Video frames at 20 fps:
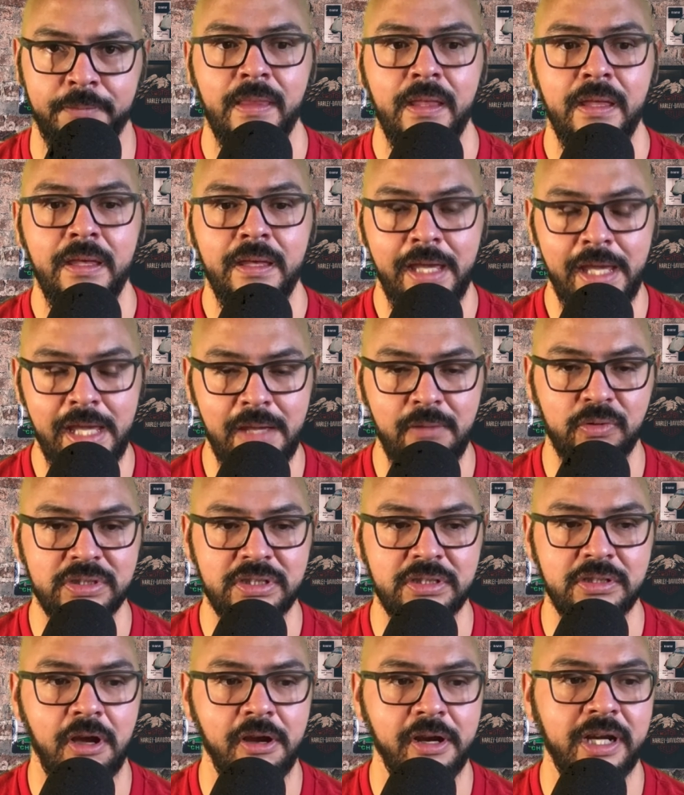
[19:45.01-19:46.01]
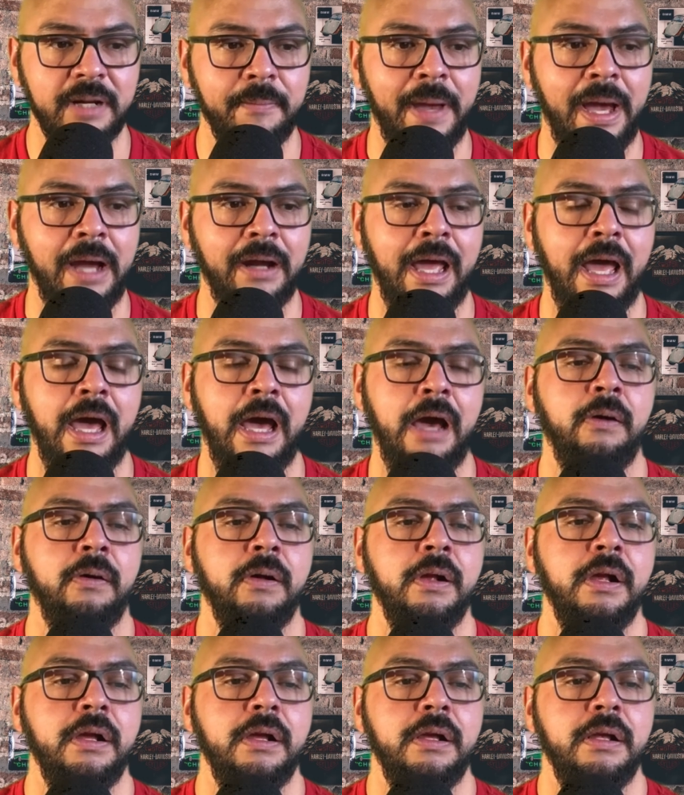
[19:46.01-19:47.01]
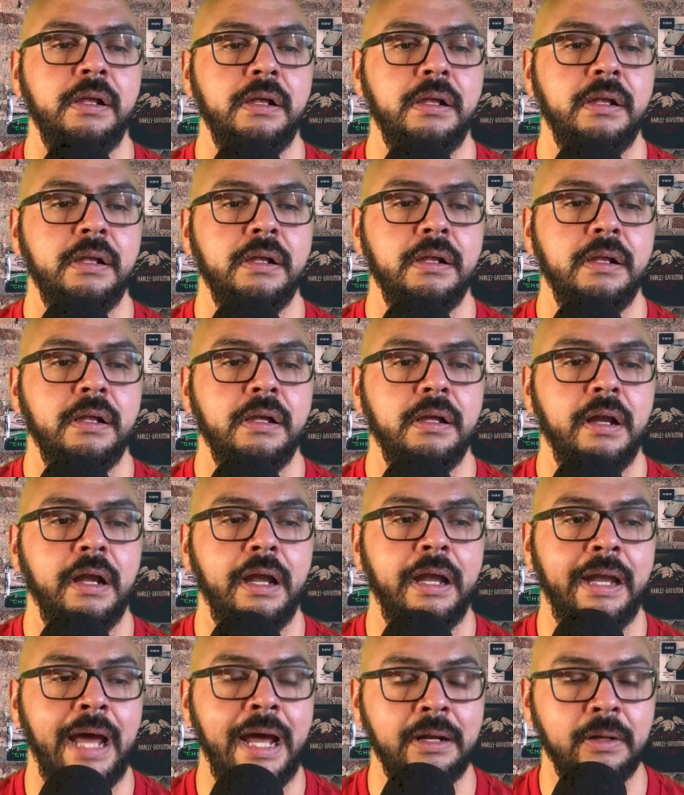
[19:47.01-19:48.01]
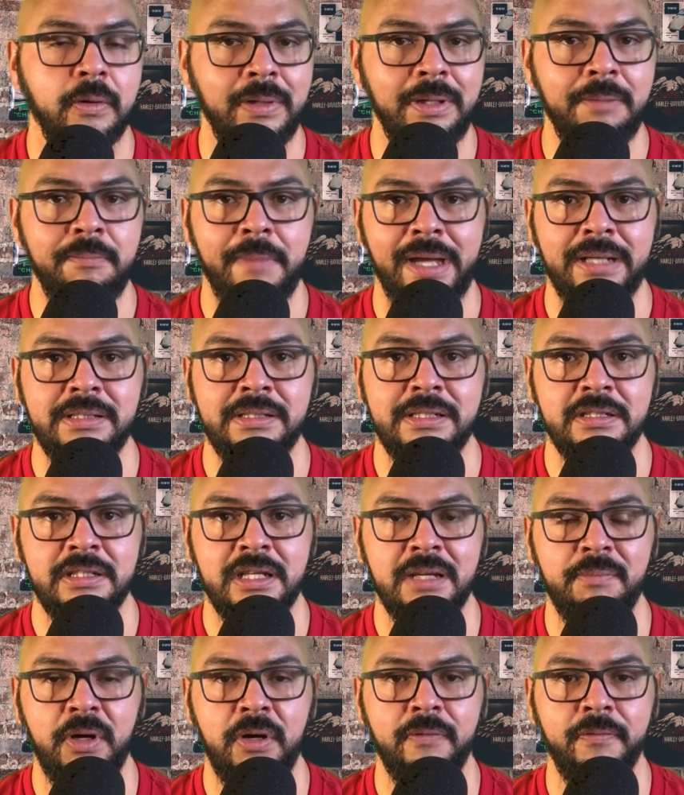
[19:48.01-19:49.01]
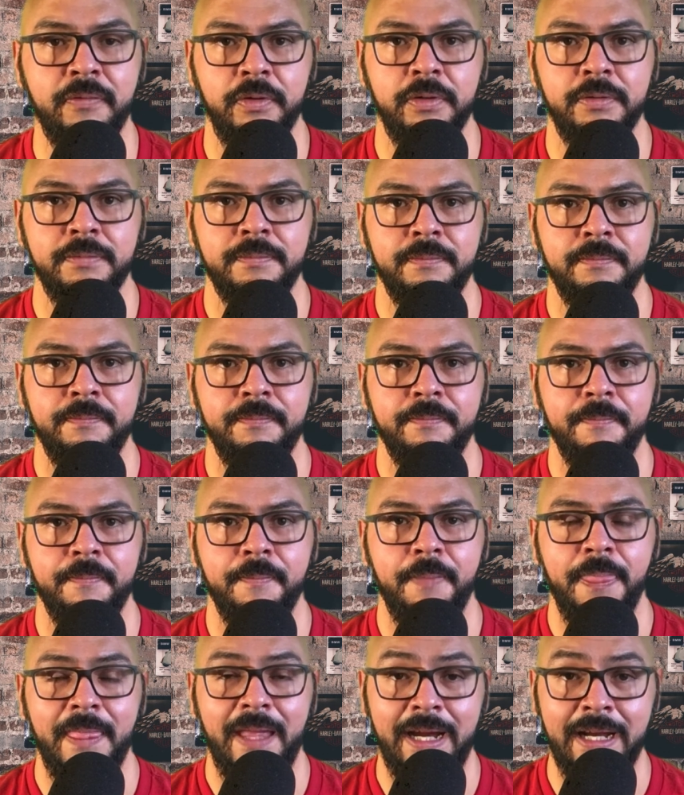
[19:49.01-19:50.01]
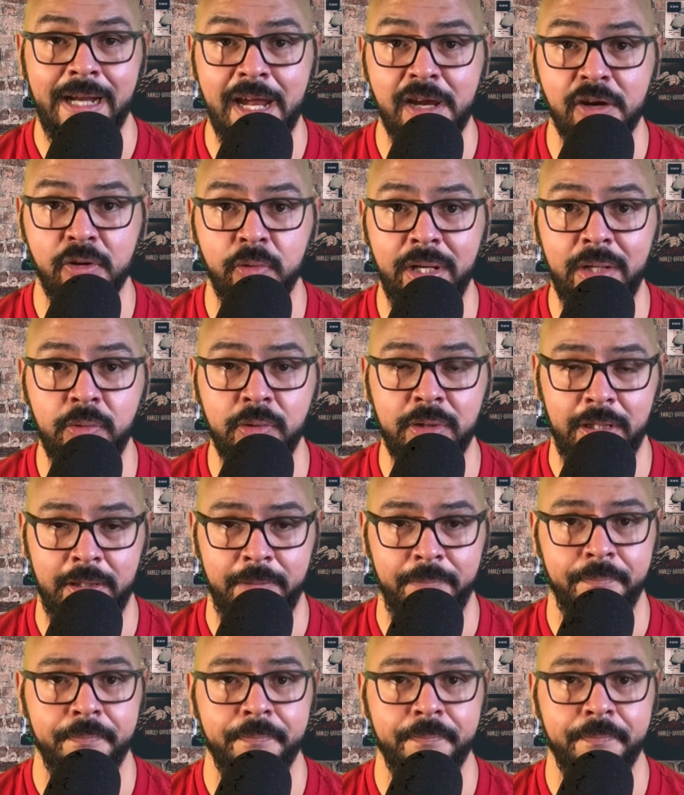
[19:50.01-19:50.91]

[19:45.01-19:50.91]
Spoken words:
He was talking about how not only Mexicans come over, and I agreed with him.